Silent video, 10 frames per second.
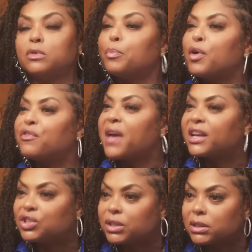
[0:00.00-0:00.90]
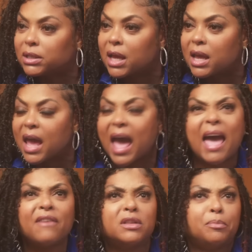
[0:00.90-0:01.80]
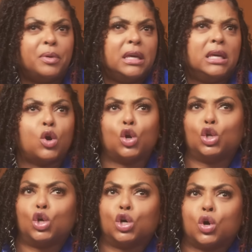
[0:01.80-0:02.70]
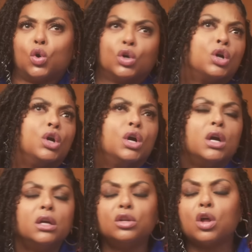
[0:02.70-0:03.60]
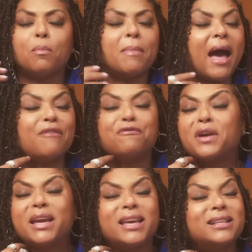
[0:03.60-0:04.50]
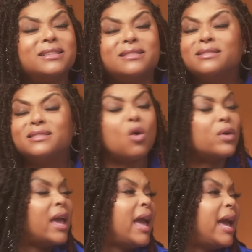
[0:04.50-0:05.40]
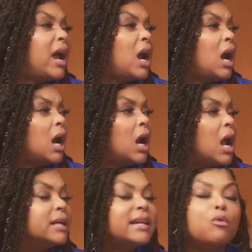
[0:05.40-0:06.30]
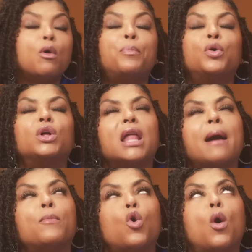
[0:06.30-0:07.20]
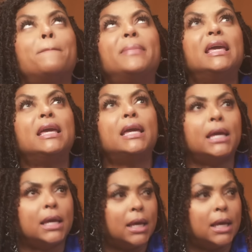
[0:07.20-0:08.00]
the perfection. I have to be or look or you know, my friends don't care. They will pull up on me.